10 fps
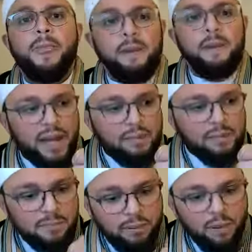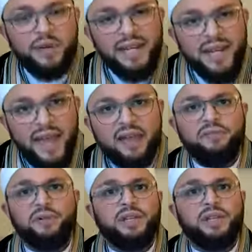but I'm going to put in
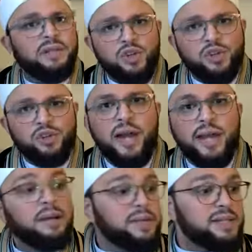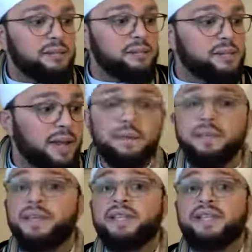effort, I'm going to try, and sometimes I'm
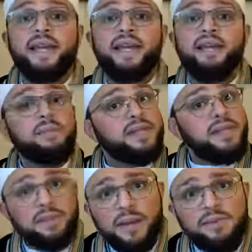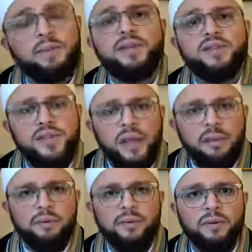going to stand up, and sometimes I'm going to
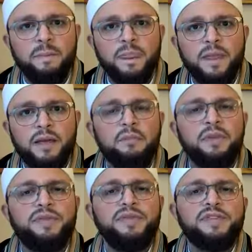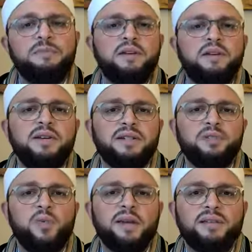stumble. But the spirit is
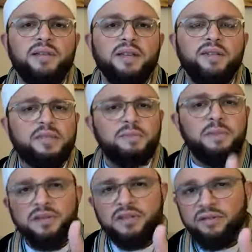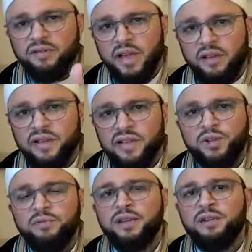what? The spirit is of loving
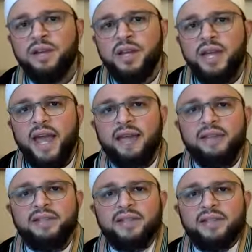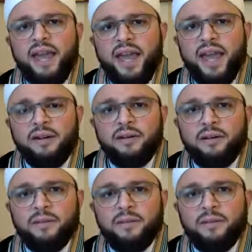surrender, and it is a care.